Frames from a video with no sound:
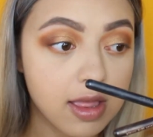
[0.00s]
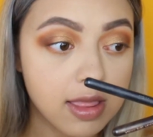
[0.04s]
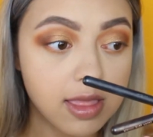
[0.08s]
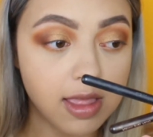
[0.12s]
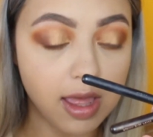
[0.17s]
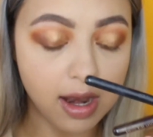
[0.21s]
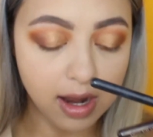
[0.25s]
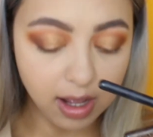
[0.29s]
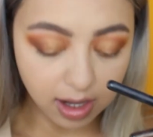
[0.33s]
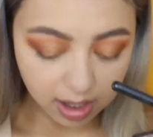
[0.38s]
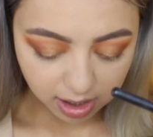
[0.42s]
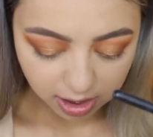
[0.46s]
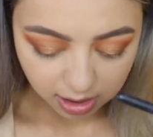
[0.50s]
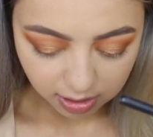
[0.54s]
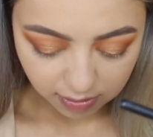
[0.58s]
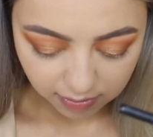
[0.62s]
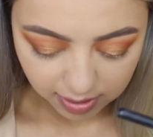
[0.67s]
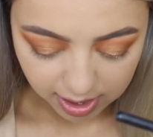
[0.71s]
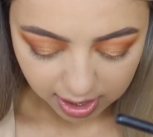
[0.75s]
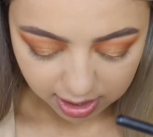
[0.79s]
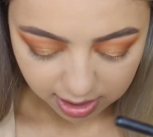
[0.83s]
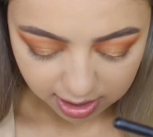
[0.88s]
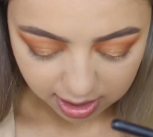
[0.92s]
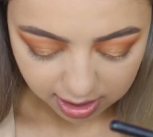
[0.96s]
Then I'm going to go
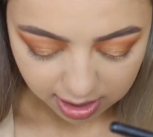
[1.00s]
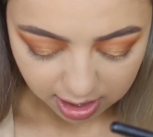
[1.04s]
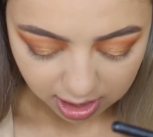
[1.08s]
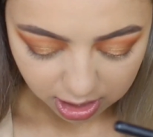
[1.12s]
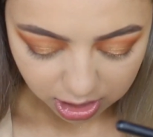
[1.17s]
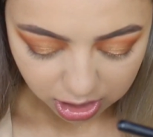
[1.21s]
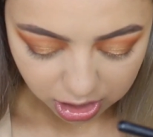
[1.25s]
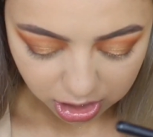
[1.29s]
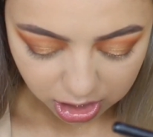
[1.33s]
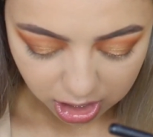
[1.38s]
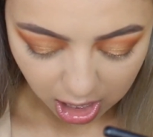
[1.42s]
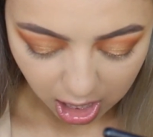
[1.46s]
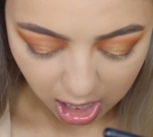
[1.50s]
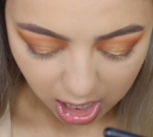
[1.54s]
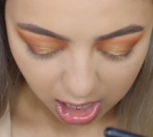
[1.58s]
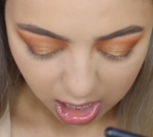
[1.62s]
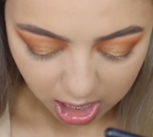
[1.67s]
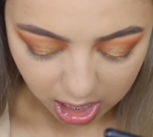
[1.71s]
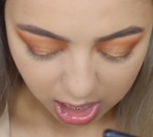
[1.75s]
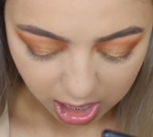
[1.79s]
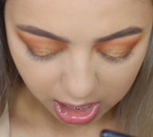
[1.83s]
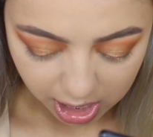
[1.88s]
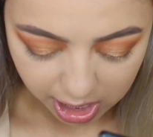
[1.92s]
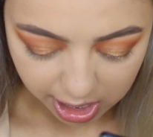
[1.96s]
into this
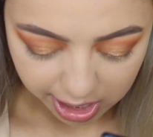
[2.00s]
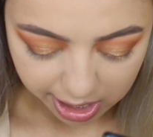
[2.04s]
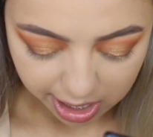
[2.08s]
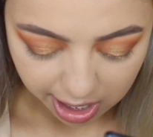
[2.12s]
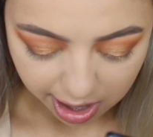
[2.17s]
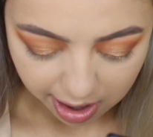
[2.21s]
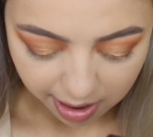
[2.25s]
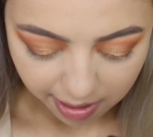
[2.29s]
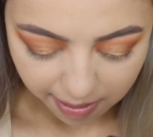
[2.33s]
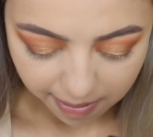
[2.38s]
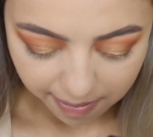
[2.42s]
shade